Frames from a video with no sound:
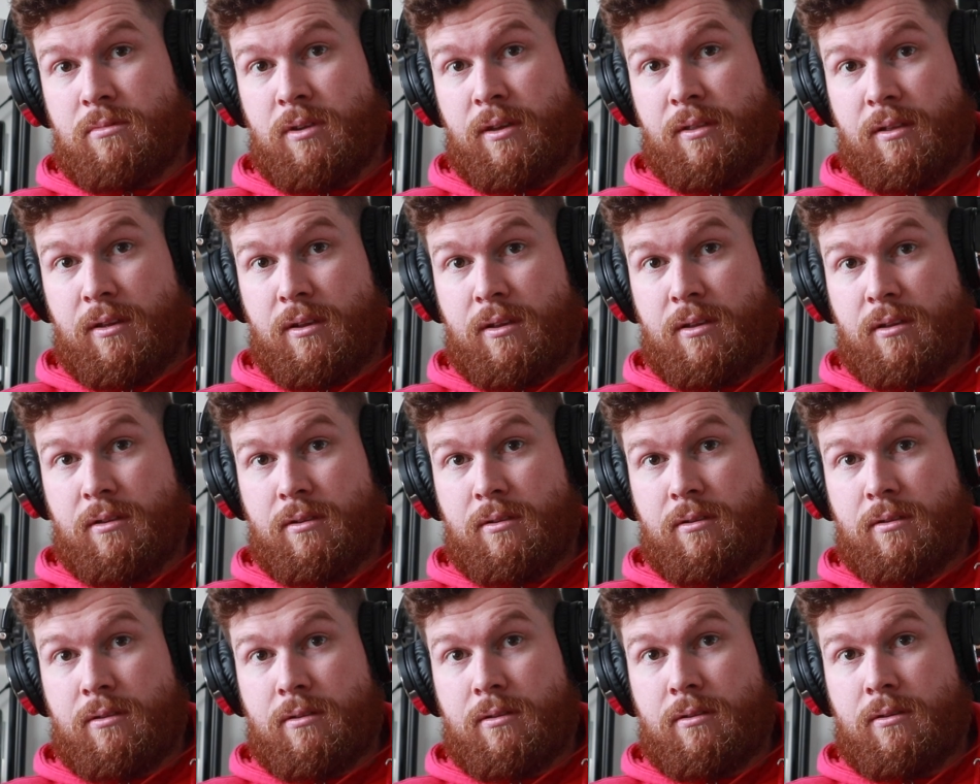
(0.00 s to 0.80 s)
I but, think. Of
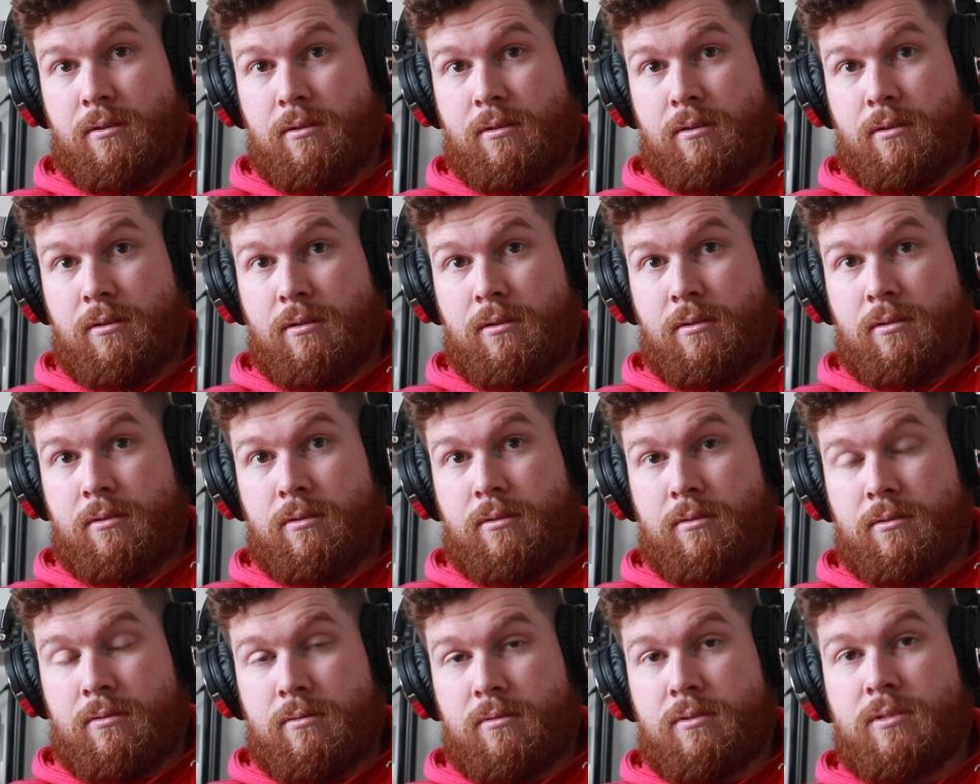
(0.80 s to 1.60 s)
course, cycling, it's a
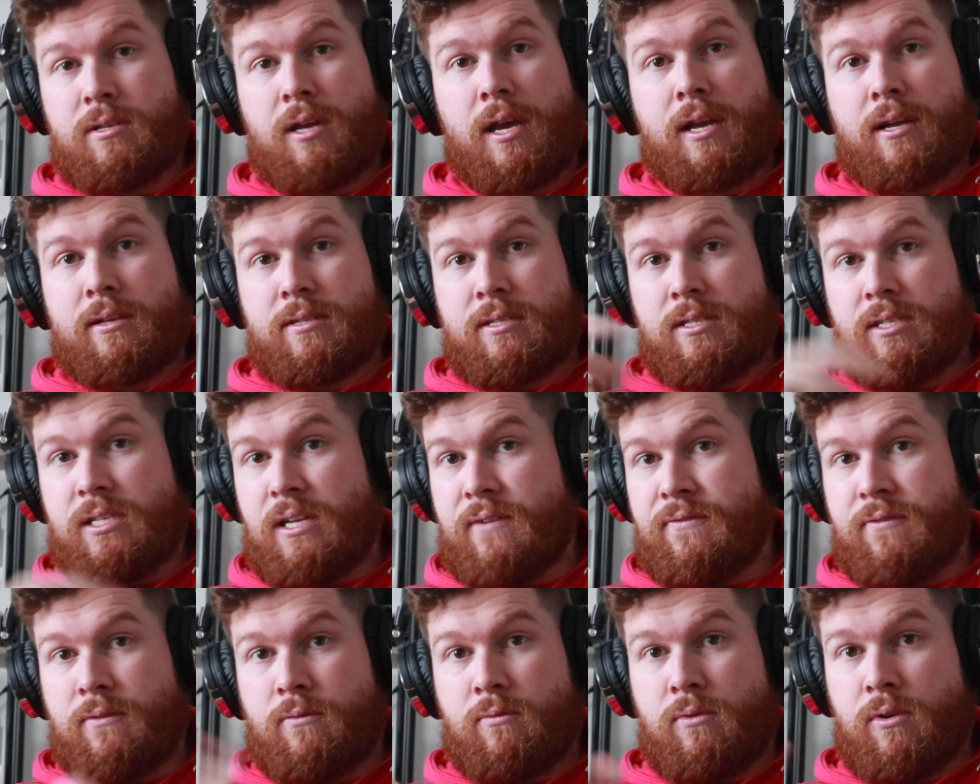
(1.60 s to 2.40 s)
different route. Cycling, a
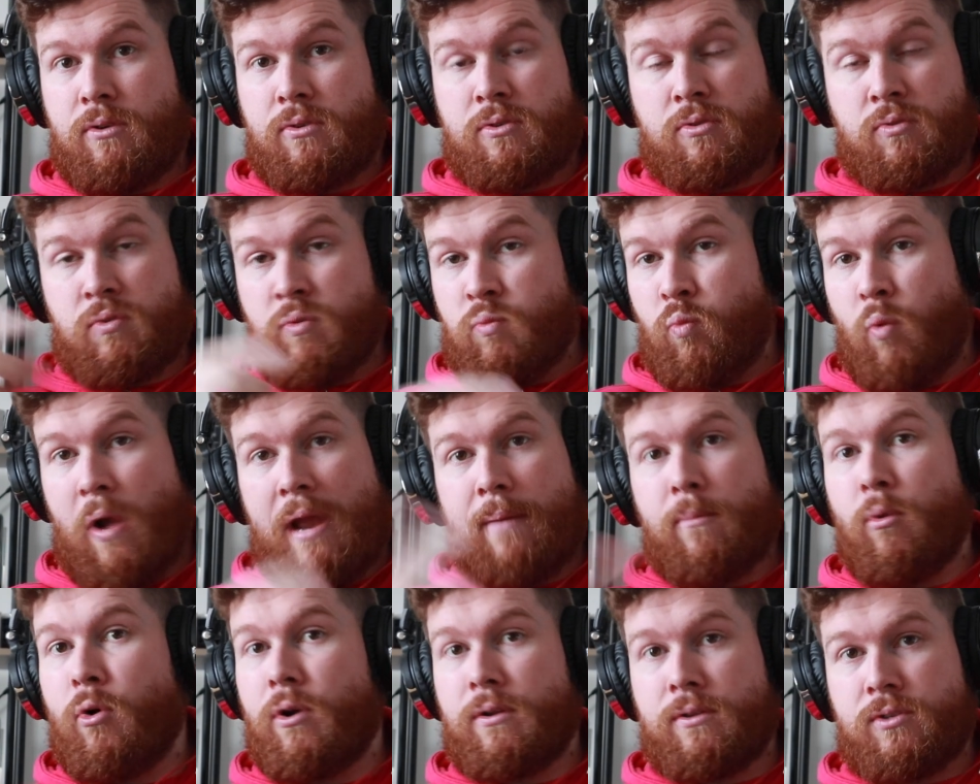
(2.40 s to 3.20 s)
different route. It was
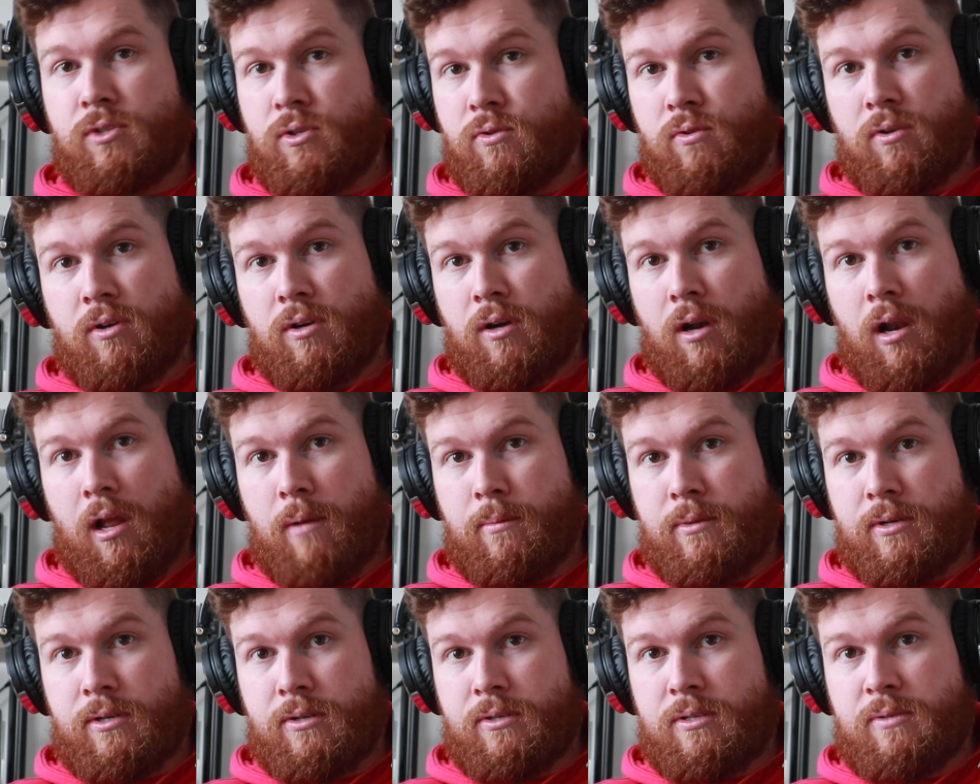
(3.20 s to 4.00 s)
way more than two hundred
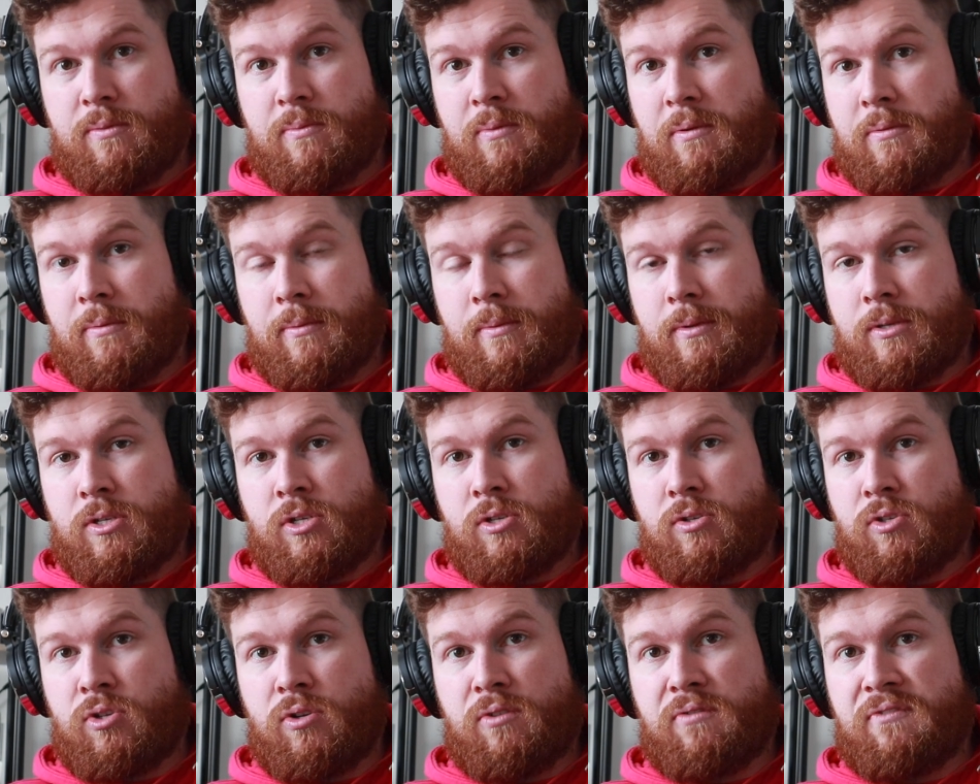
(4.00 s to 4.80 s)
kilometres. Yeah, that's,
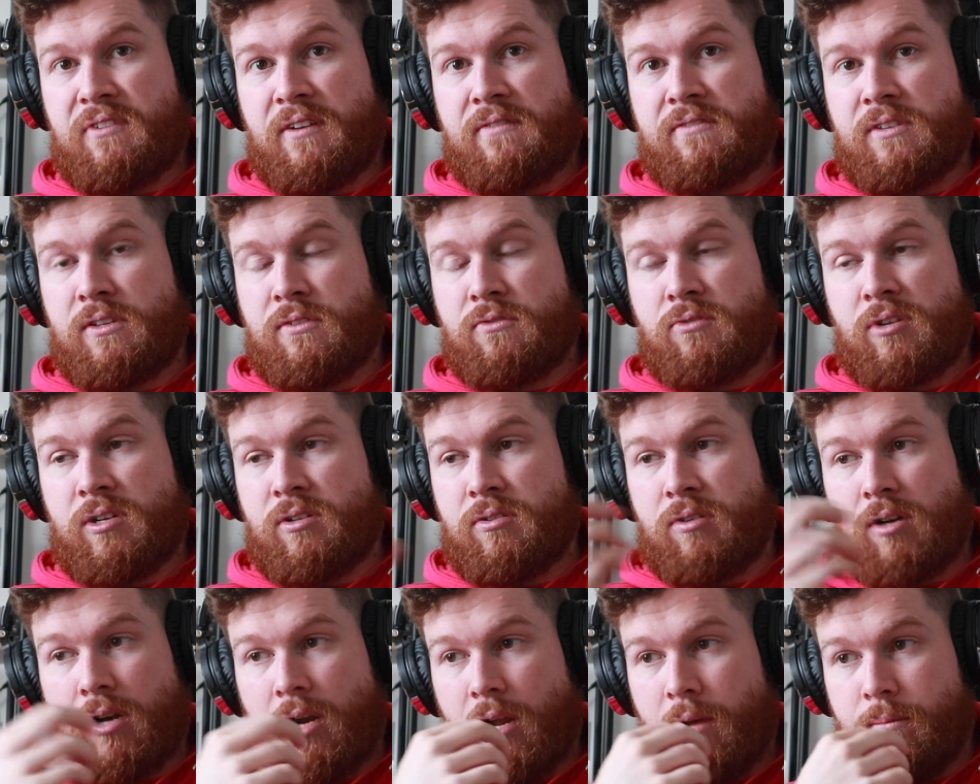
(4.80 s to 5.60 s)
two, that's two hundred fifty, really
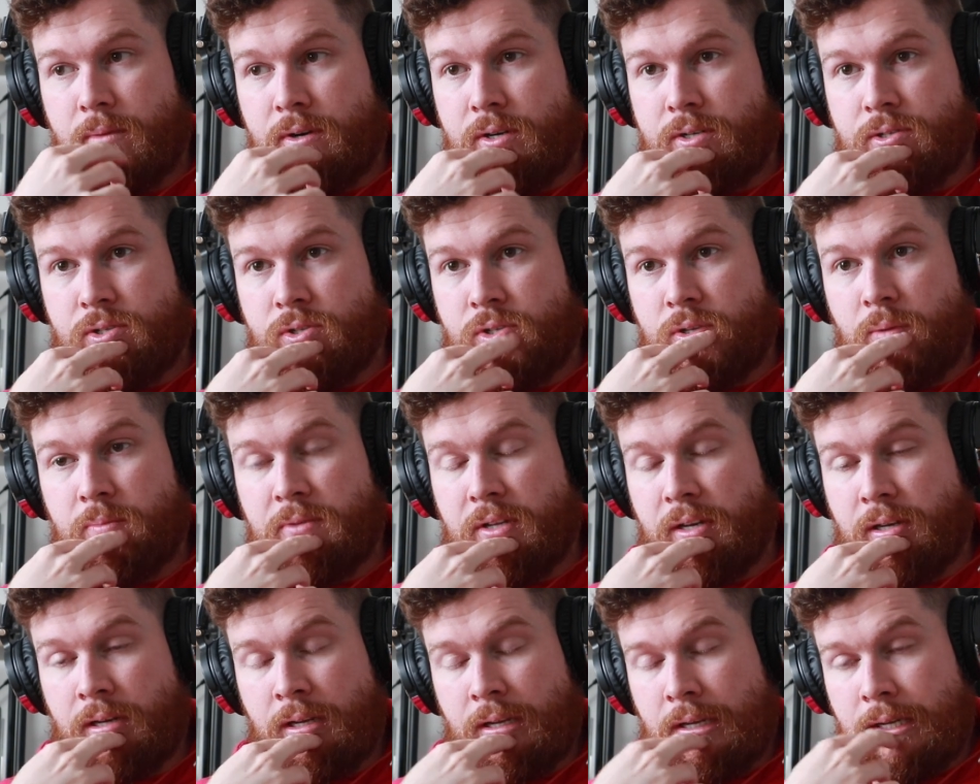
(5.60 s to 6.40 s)
impressive. three hundred kilometres or
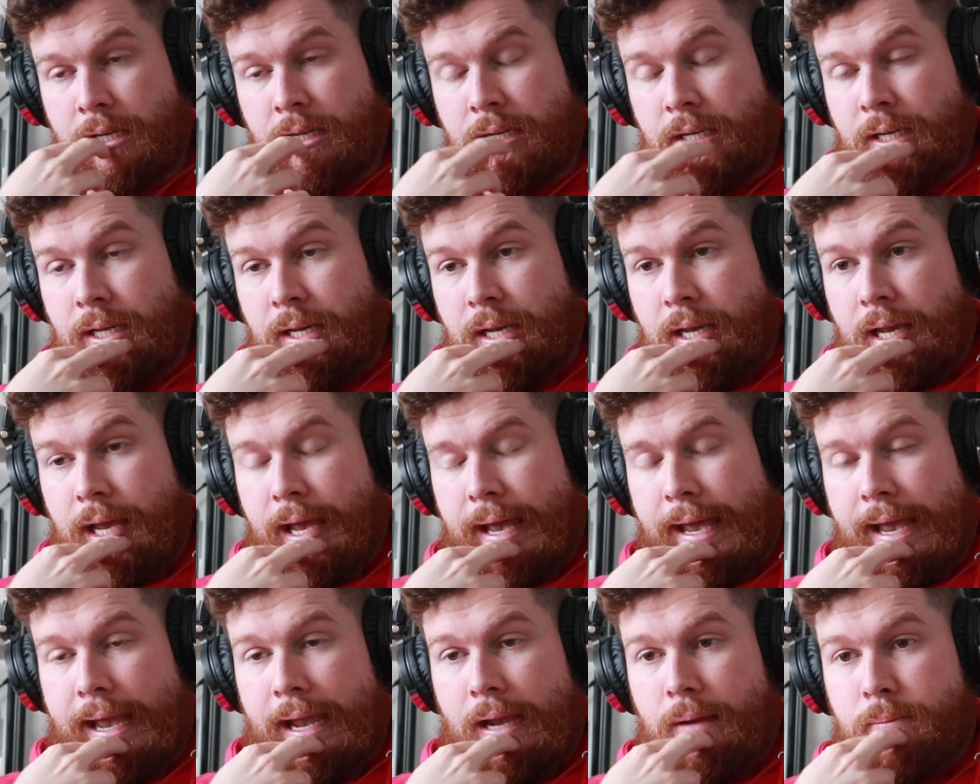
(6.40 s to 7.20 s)
something.
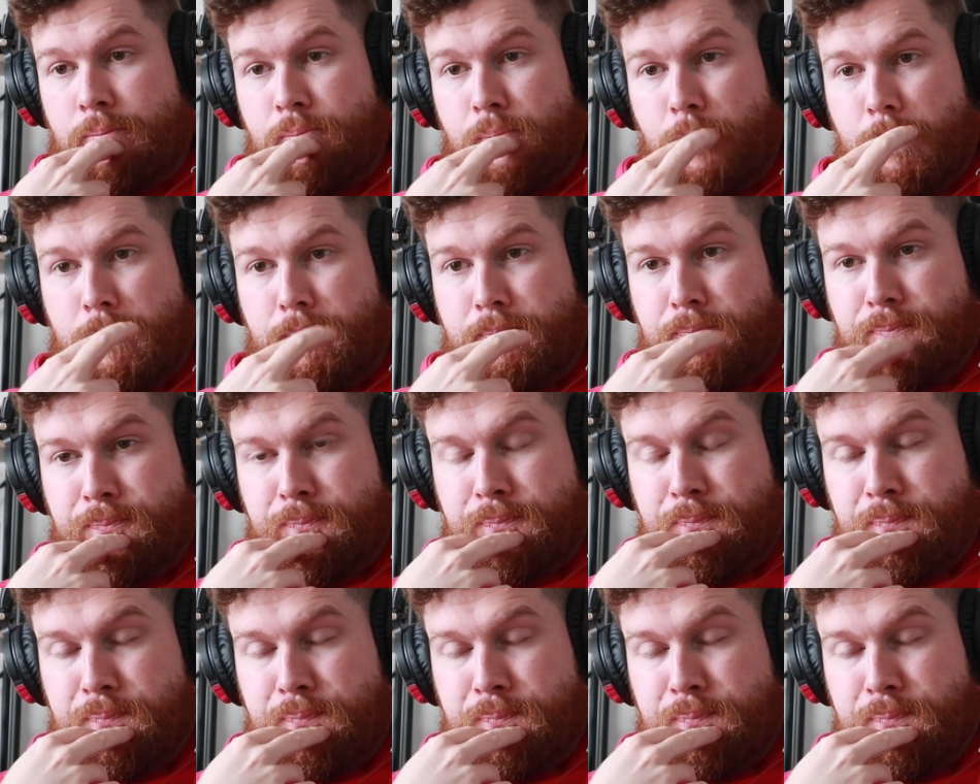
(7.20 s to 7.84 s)
Um...